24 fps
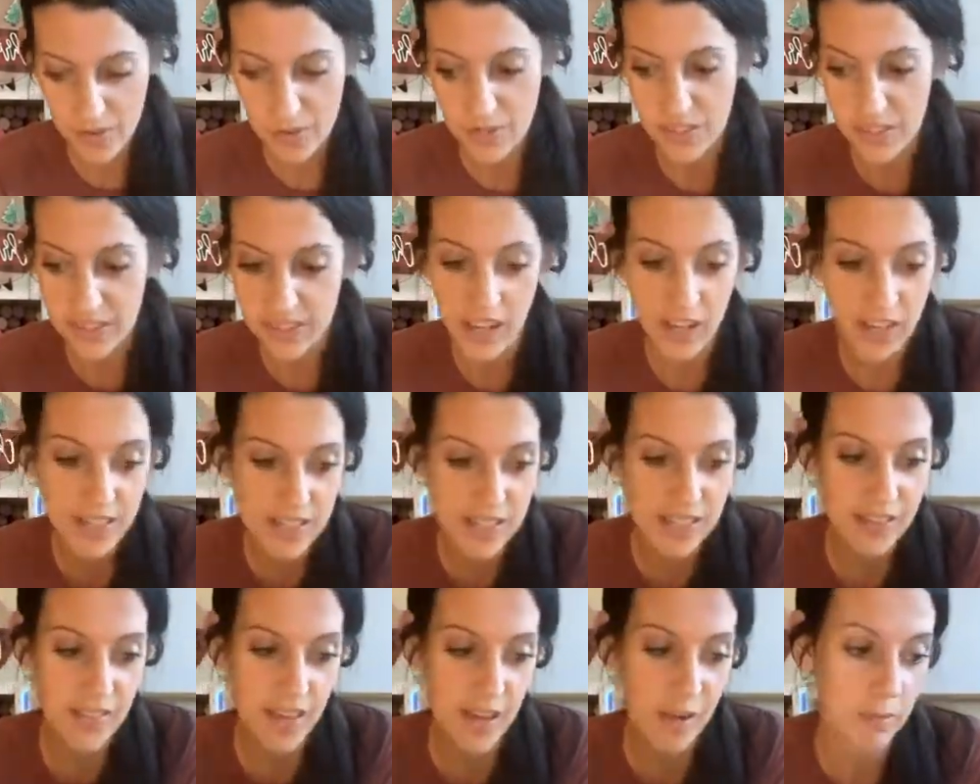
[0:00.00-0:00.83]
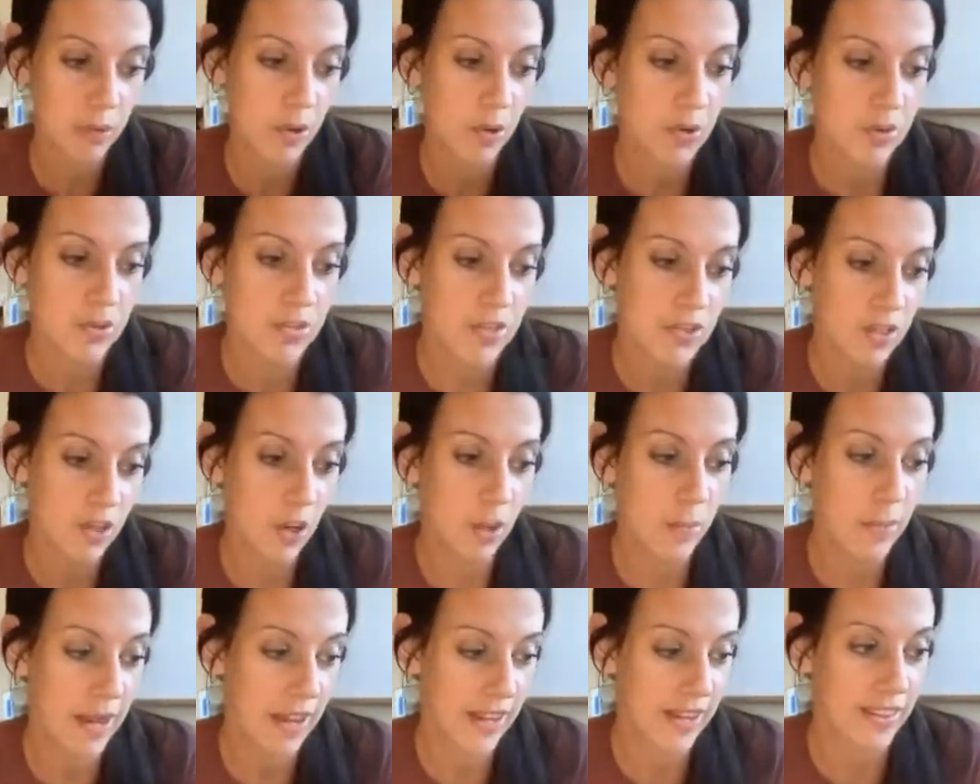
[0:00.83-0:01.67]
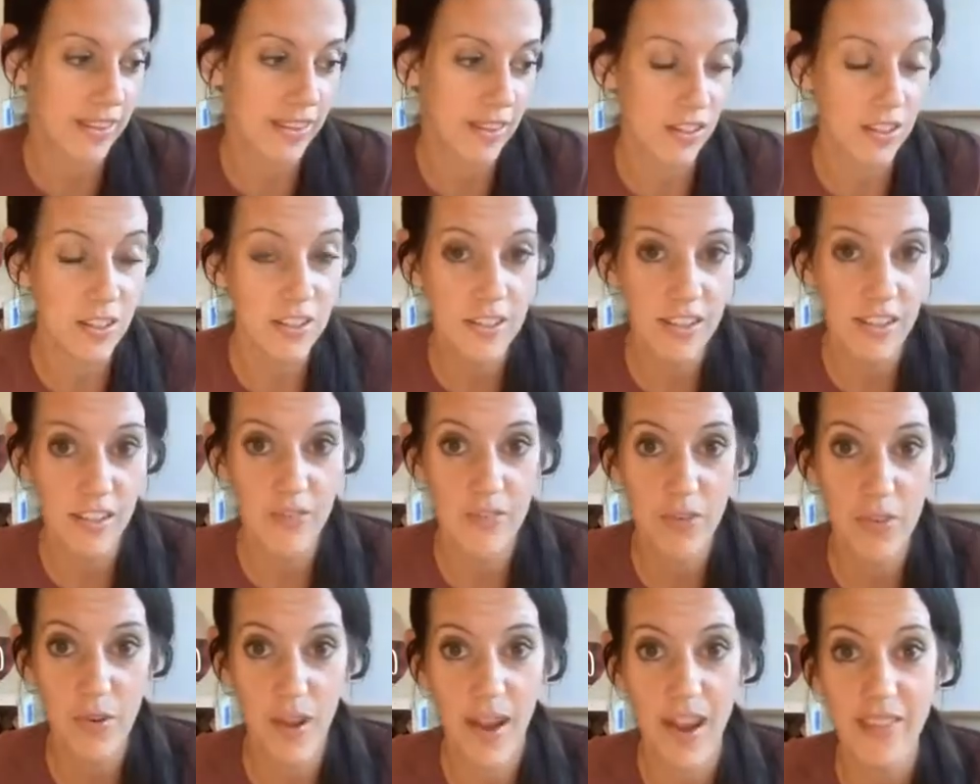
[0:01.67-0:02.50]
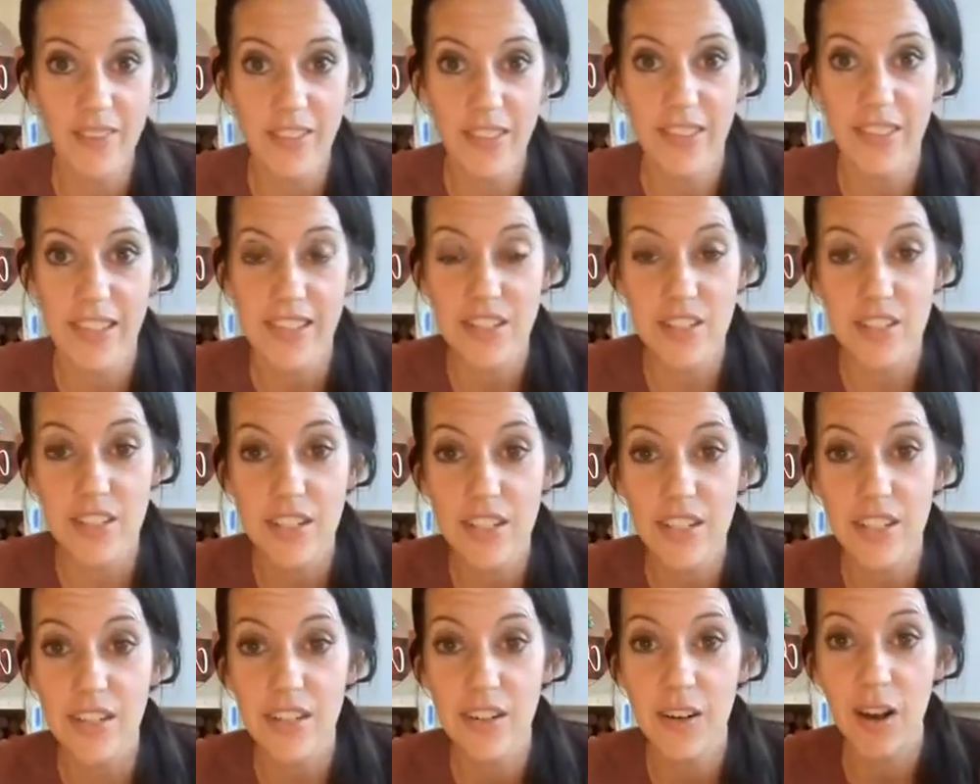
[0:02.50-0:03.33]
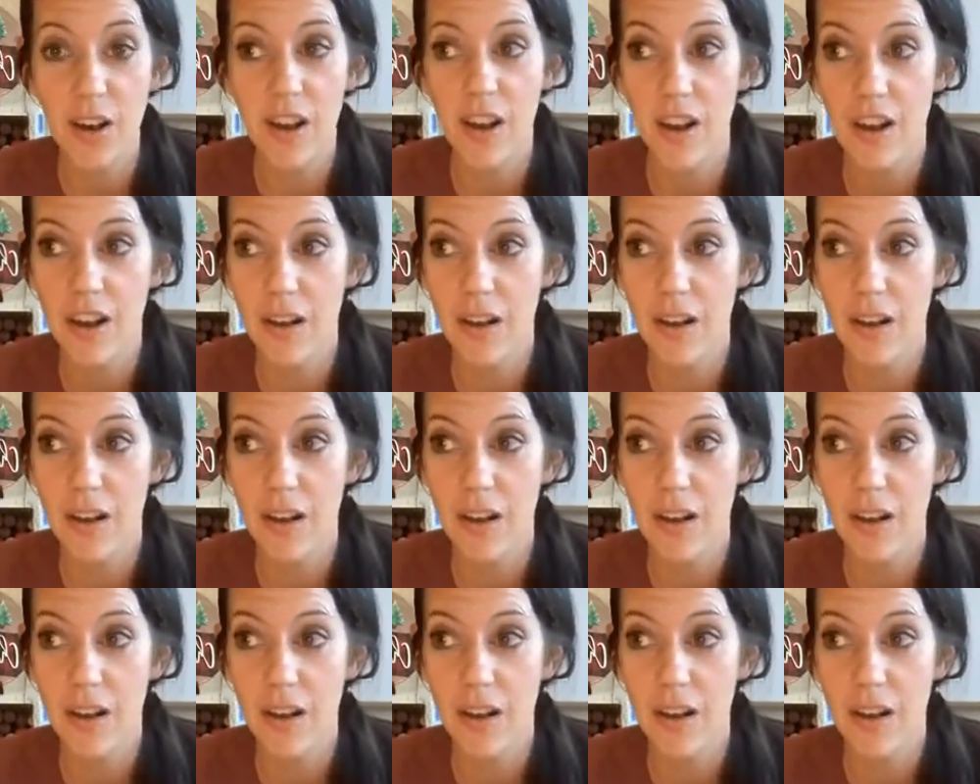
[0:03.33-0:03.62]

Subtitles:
If you did not see that post, go back and look. If you have a laser,